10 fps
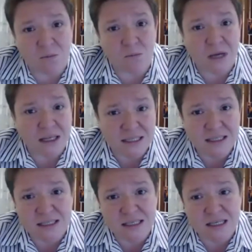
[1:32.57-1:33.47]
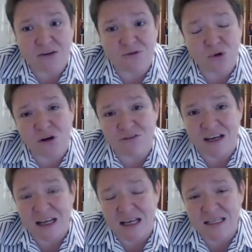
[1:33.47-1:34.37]
Melody, the CFO, and our
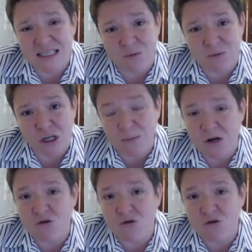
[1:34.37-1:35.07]
finance team are keeping